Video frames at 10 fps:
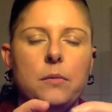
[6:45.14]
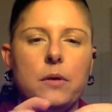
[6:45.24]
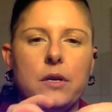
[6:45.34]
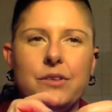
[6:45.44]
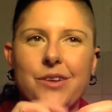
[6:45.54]

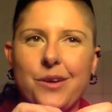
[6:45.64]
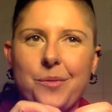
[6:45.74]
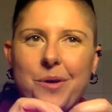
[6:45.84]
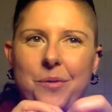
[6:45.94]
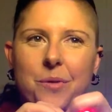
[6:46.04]
we're gonna talk
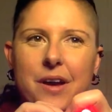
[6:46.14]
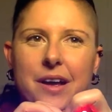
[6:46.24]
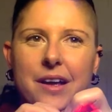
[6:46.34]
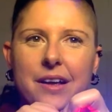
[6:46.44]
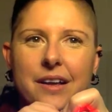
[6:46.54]
about
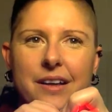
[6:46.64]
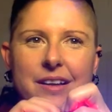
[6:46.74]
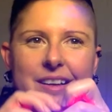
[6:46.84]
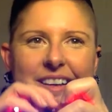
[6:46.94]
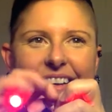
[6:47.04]
why,
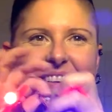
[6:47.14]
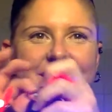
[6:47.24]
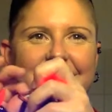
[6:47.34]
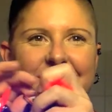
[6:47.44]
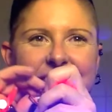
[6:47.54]

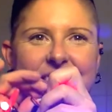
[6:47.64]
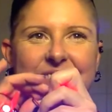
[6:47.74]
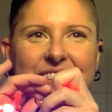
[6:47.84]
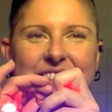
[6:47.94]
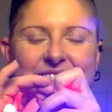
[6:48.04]
ooh, isn't that
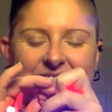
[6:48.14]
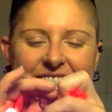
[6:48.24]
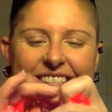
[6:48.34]
fun?